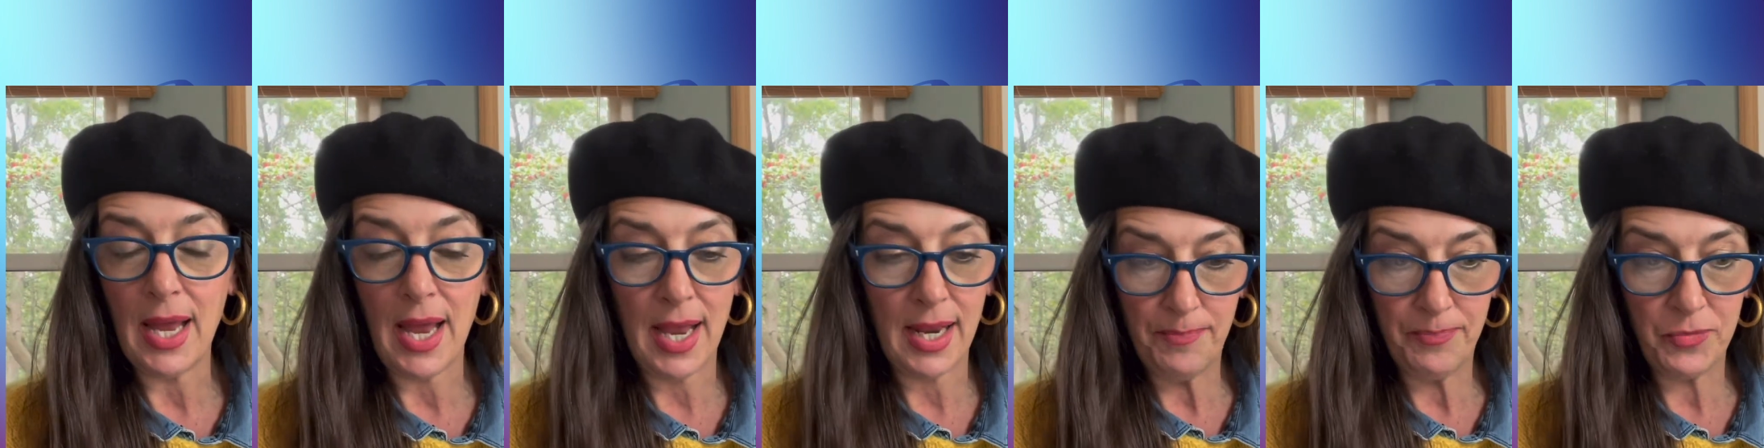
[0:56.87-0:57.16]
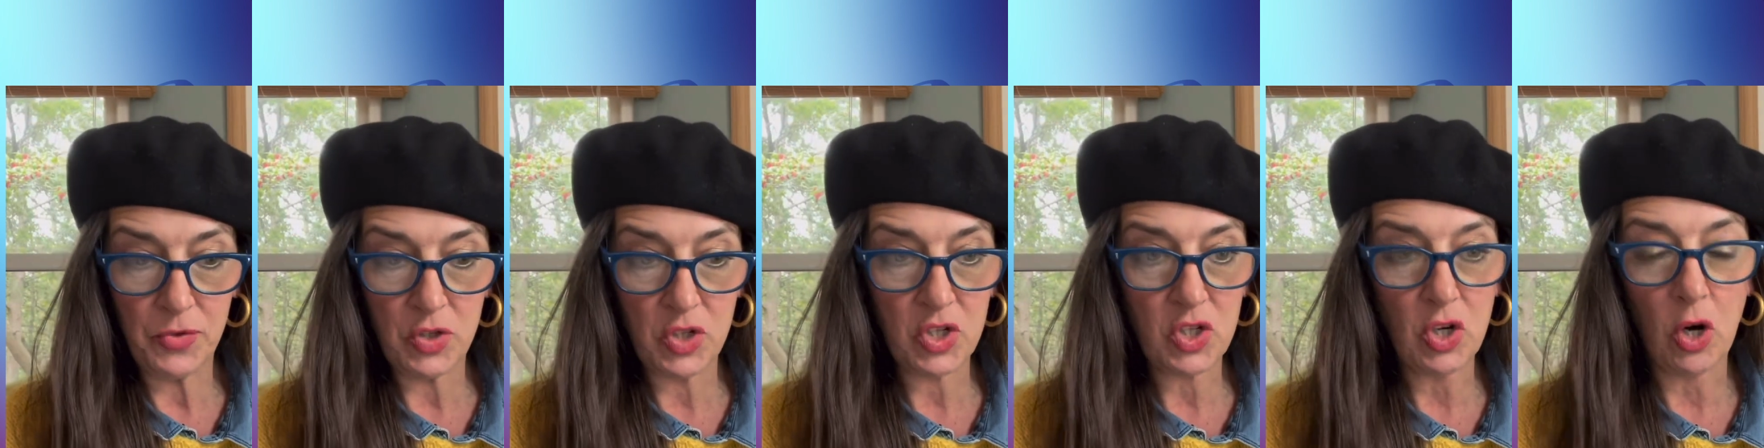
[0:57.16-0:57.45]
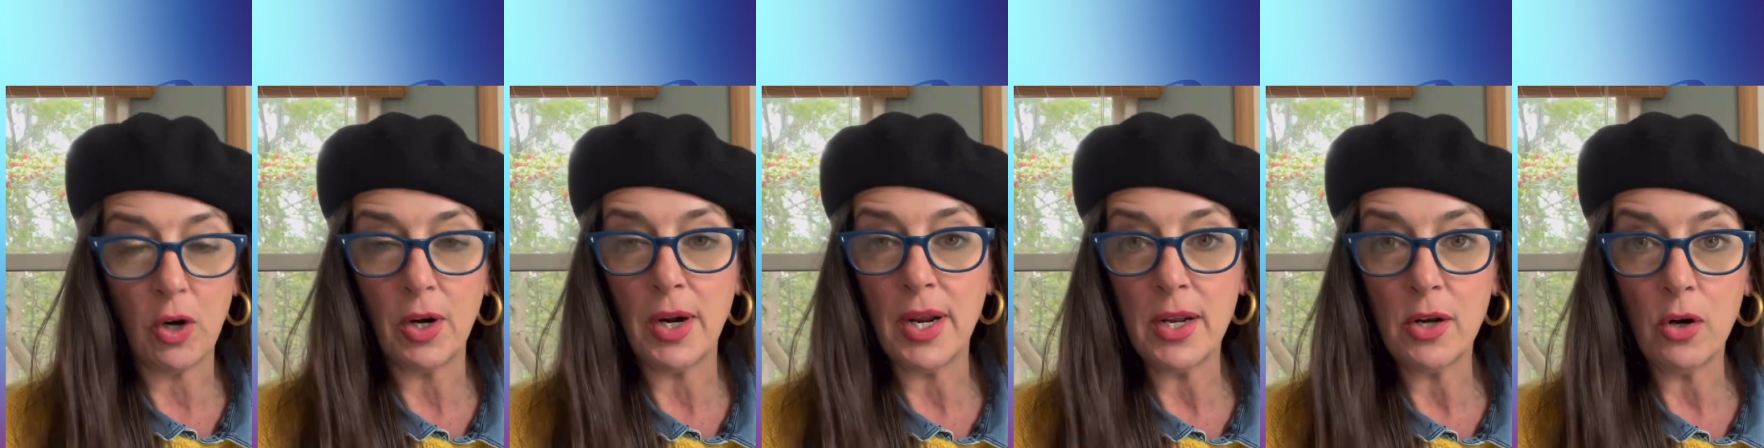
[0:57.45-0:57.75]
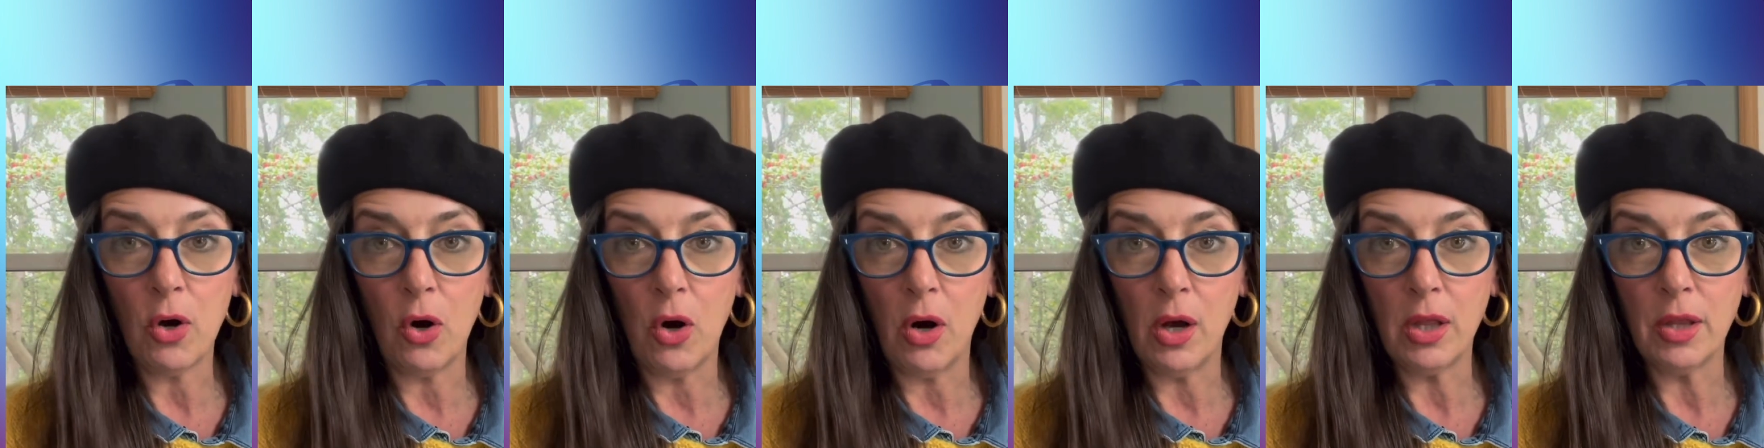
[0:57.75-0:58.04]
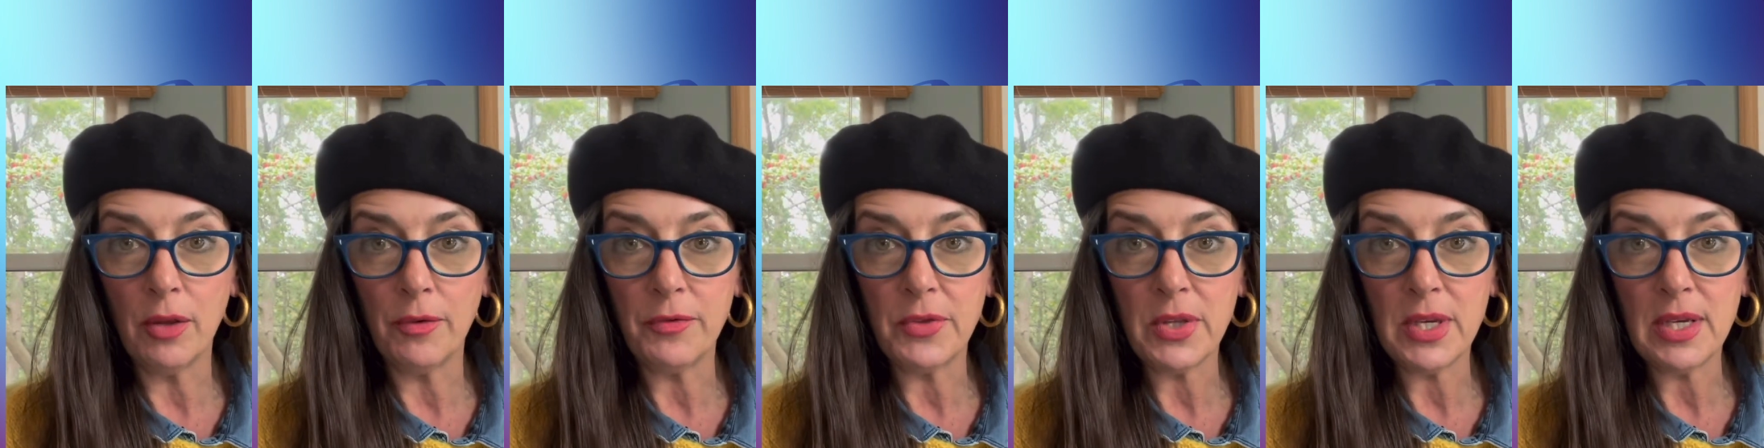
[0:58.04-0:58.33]
and started
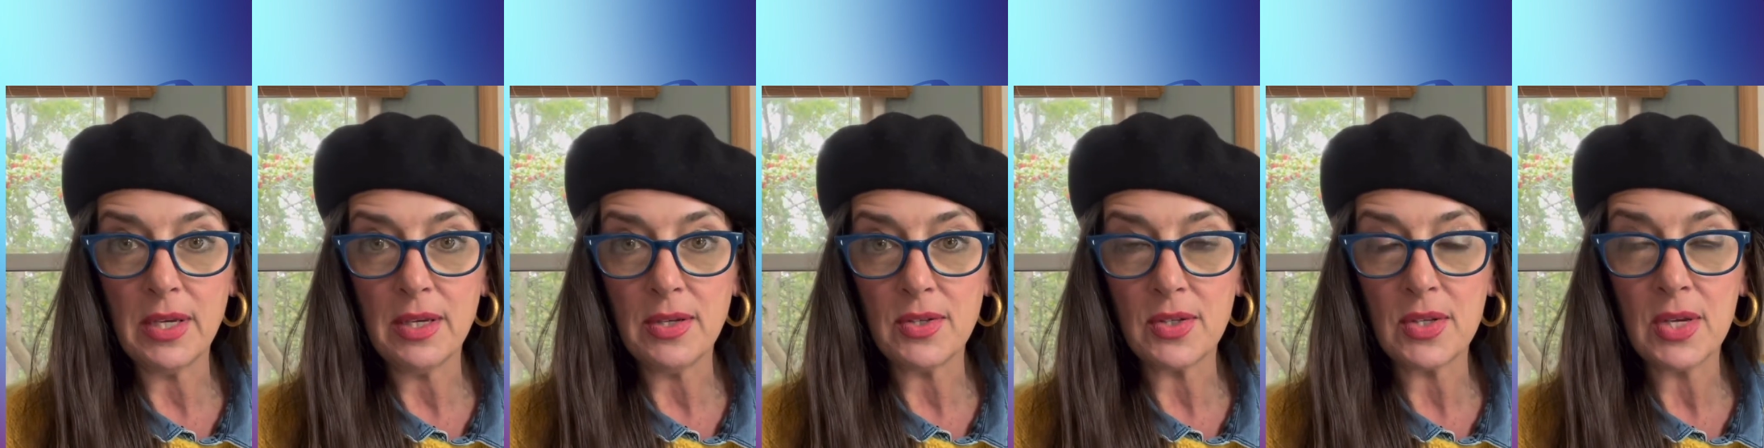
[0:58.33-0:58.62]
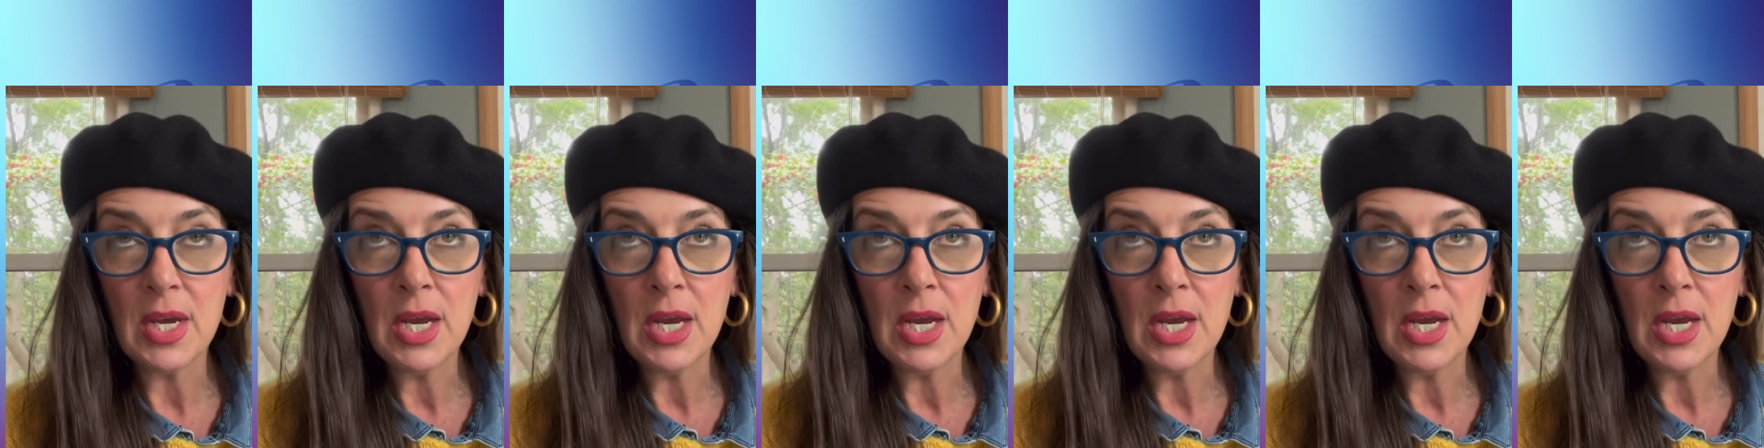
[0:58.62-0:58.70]
all of these